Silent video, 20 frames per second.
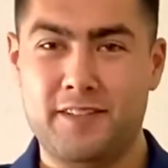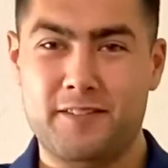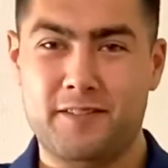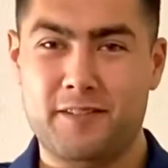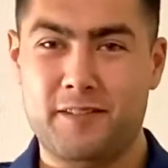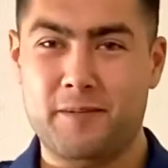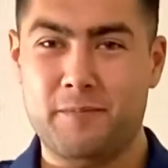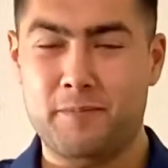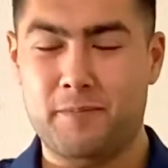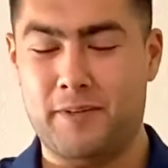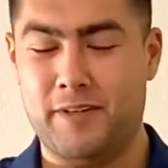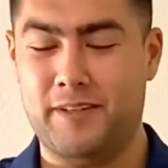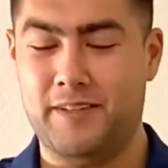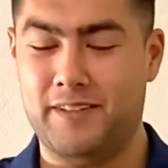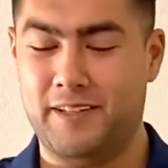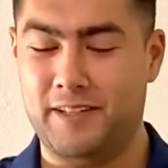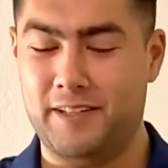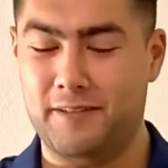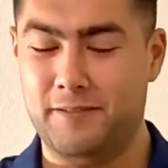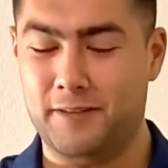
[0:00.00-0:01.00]
Yep, I
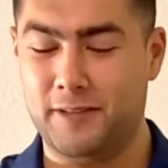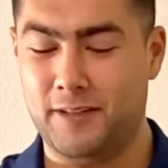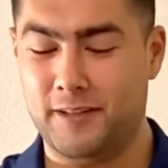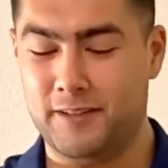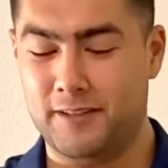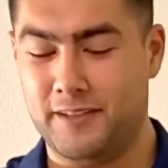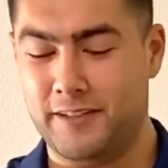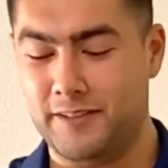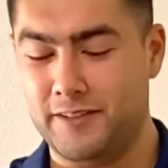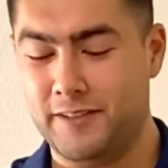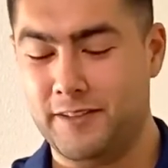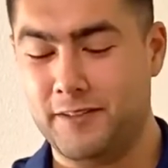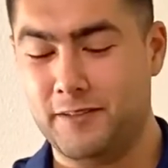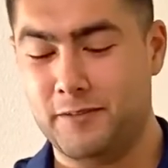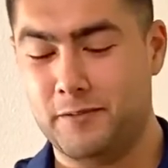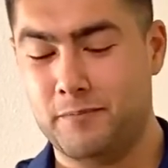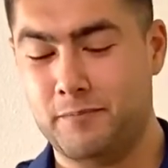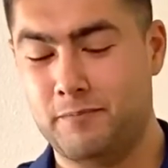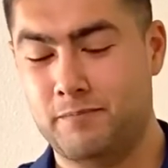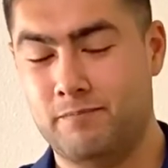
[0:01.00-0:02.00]
love Glock 19s.
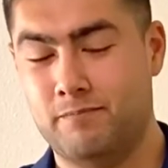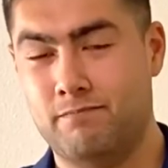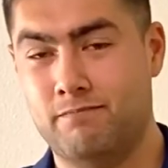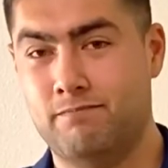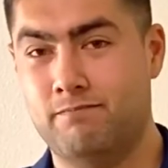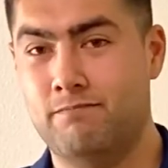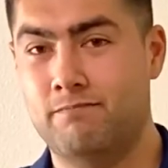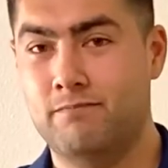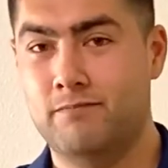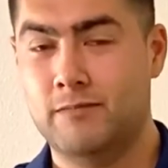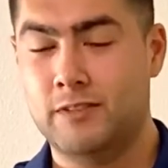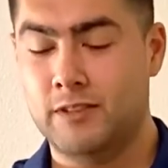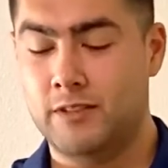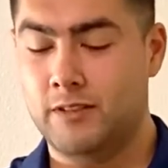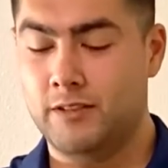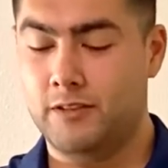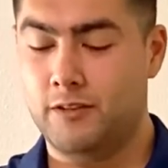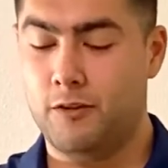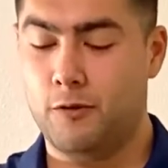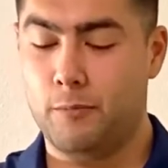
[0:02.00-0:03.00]
No
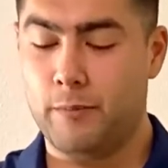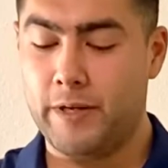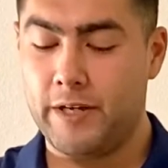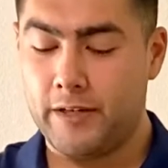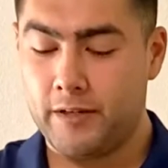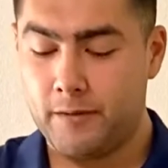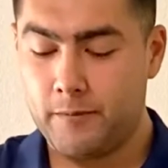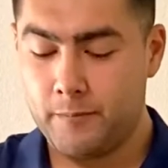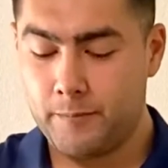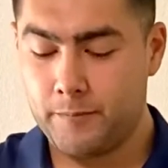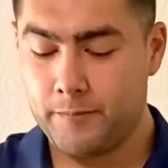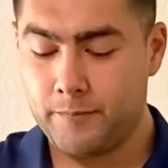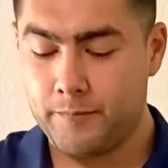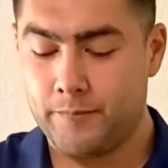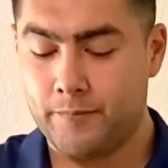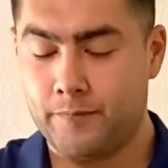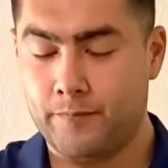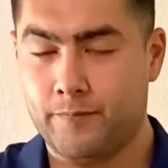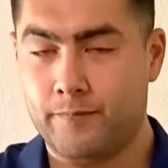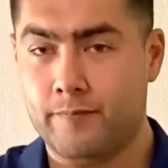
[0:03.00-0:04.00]
mag,
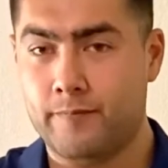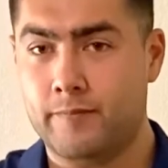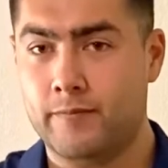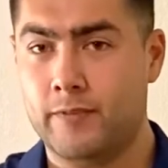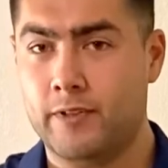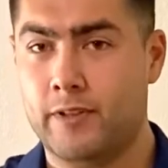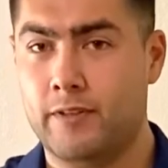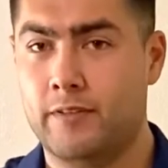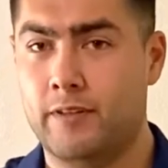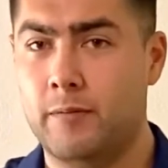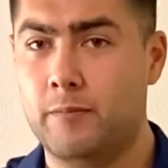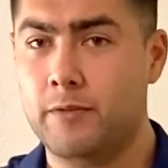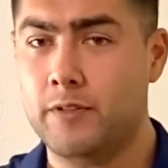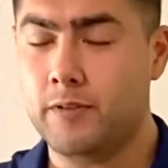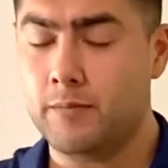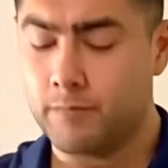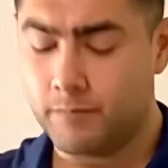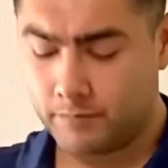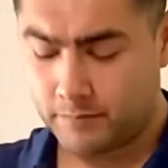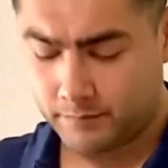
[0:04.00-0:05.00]
it's empty.
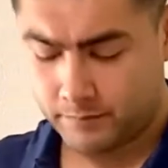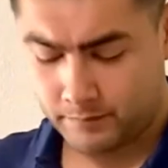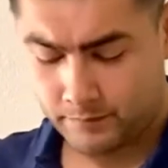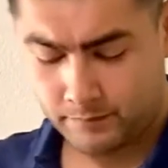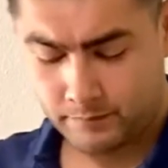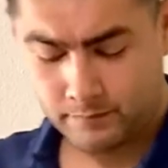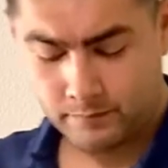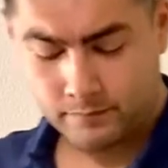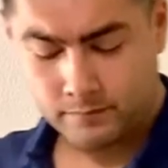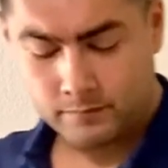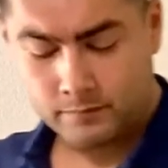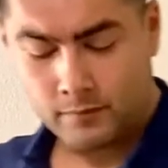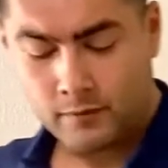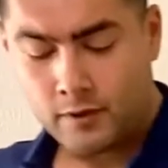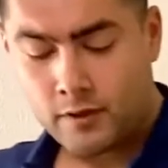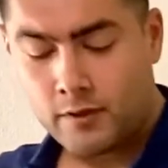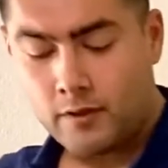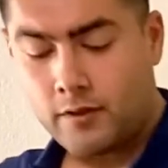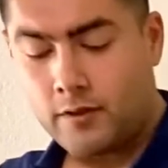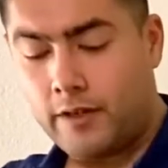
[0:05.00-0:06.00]

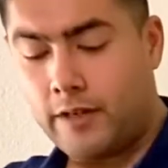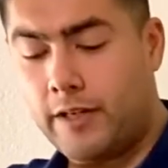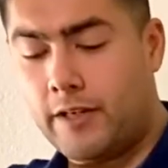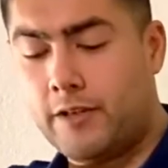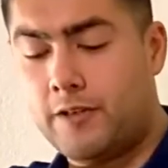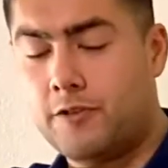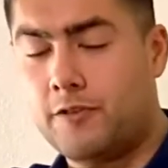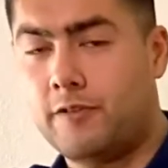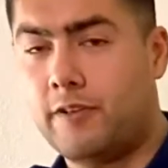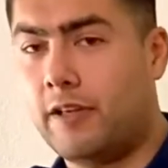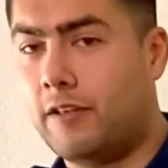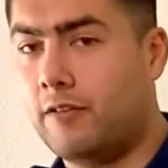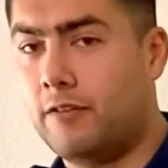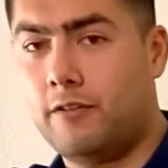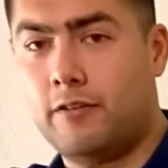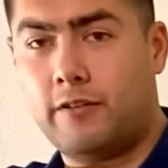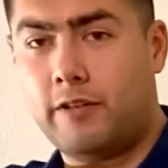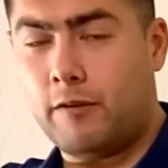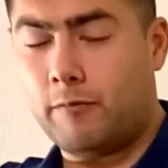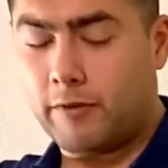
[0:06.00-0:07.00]
And it just has the same
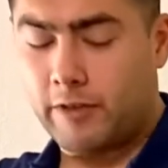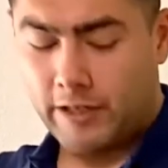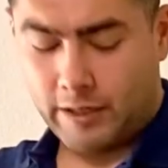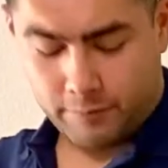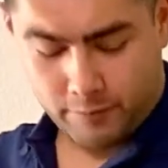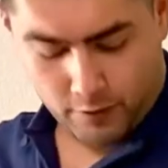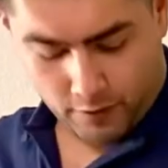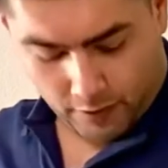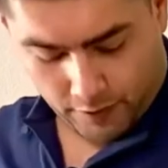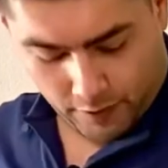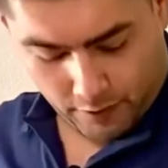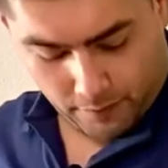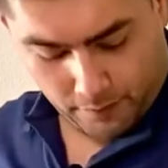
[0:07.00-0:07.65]
adapter on here.